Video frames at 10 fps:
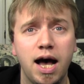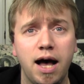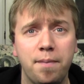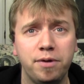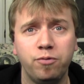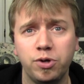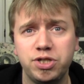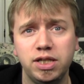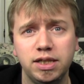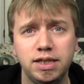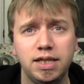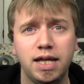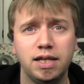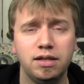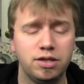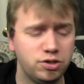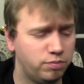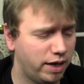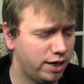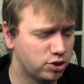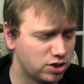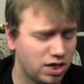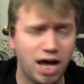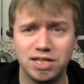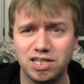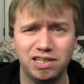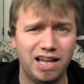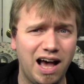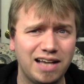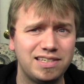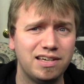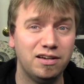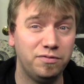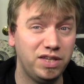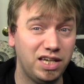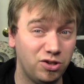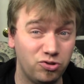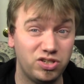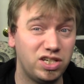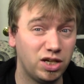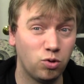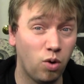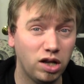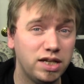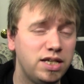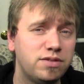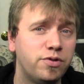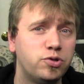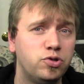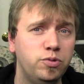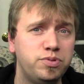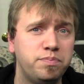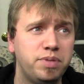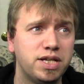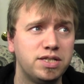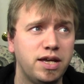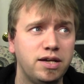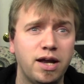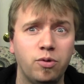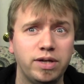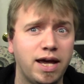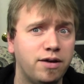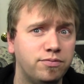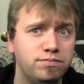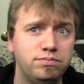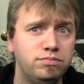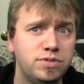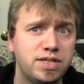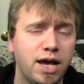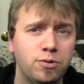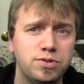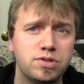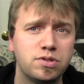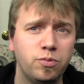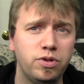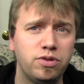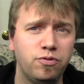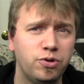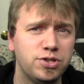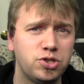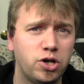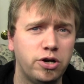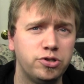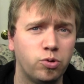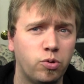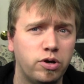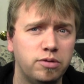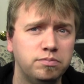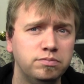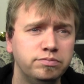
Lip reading: Unfortunately, the Blood Angels lost a lot of the interesting qualities of their troops because they now only have scouts with Furious Charge or